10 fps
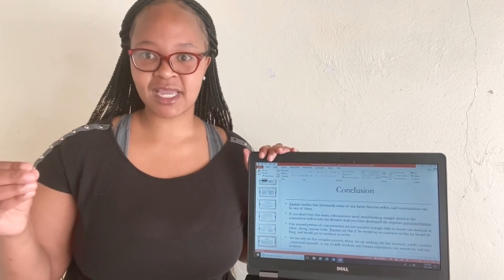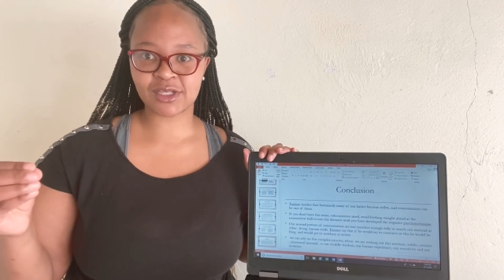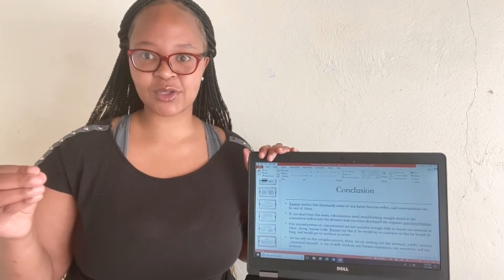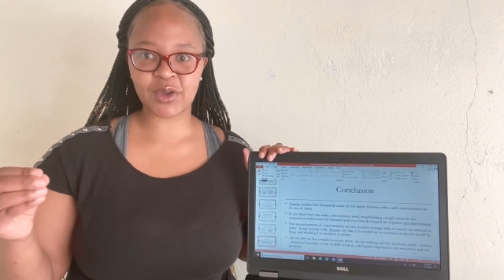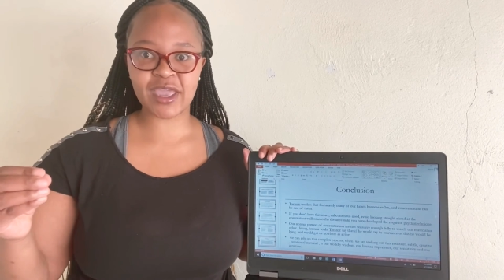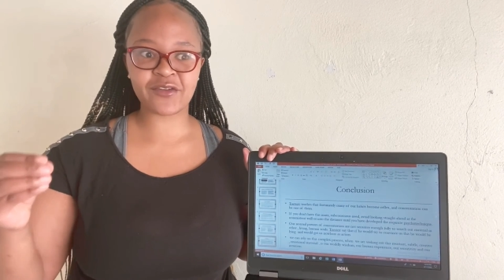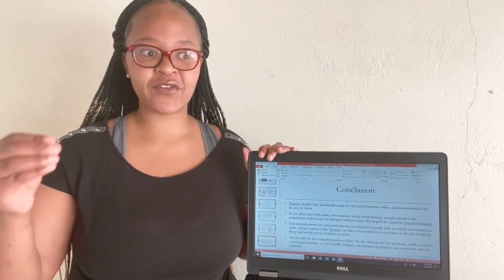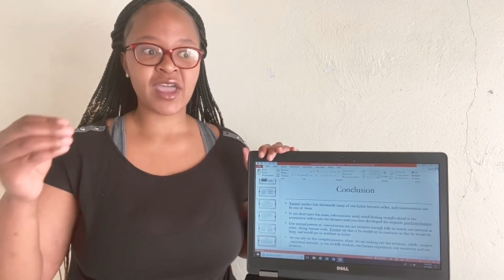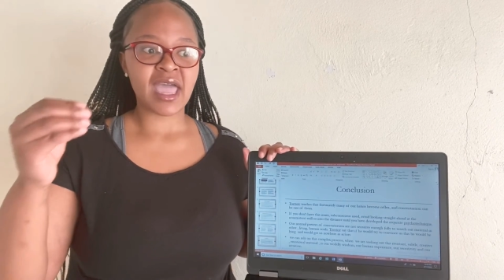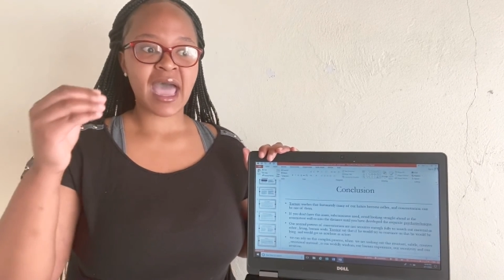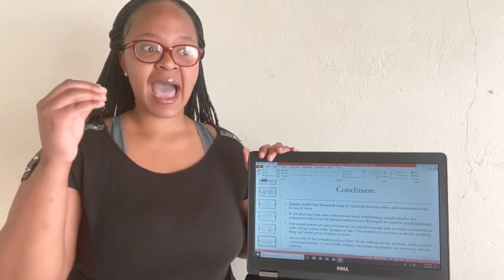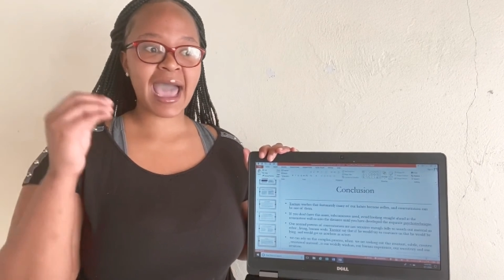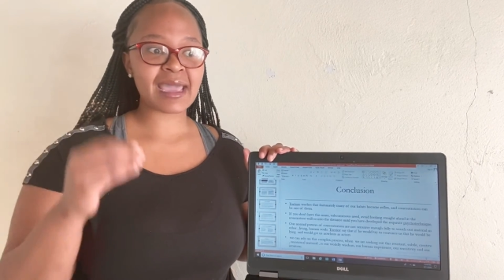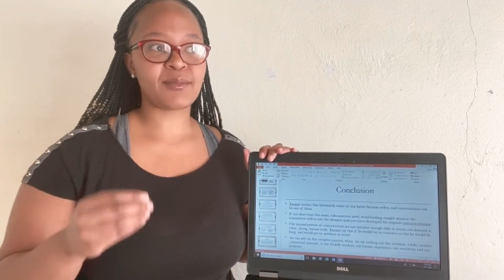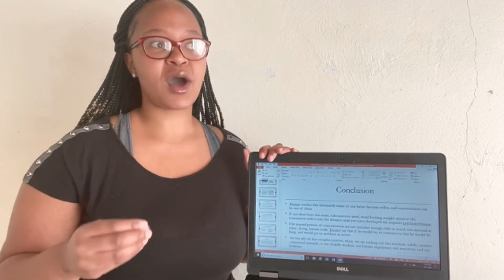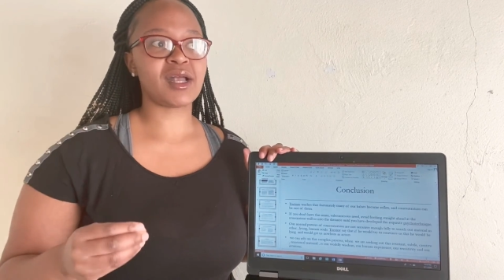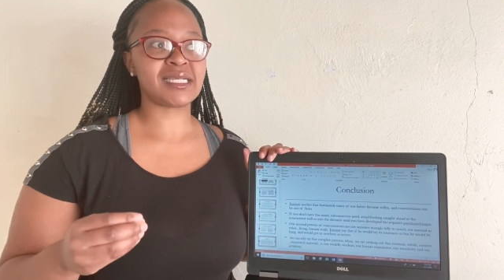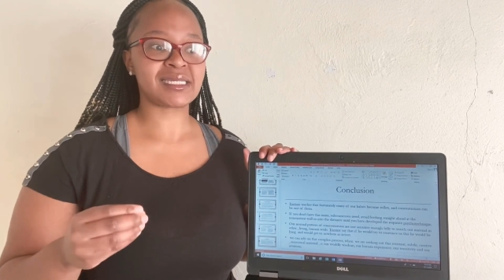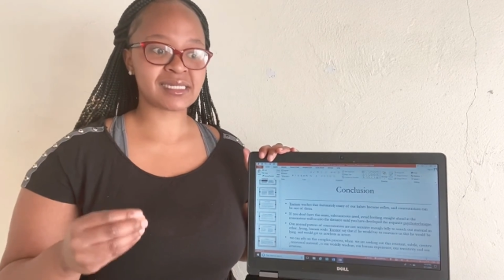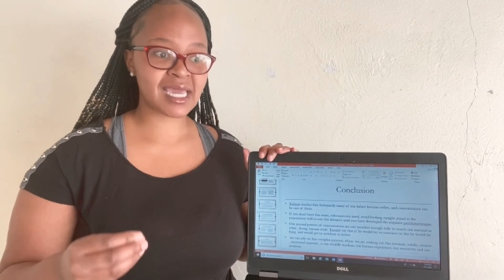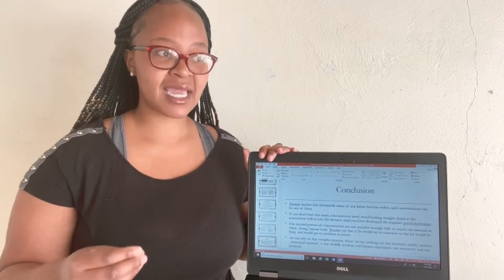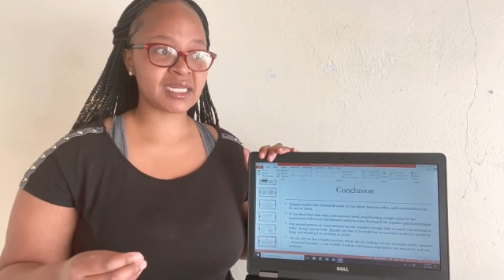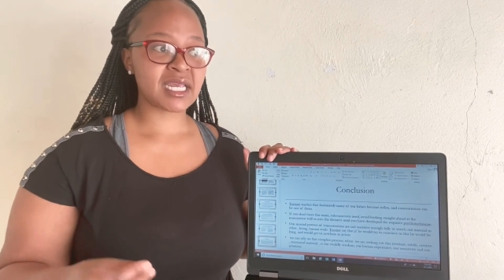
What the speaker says: So if I am on stage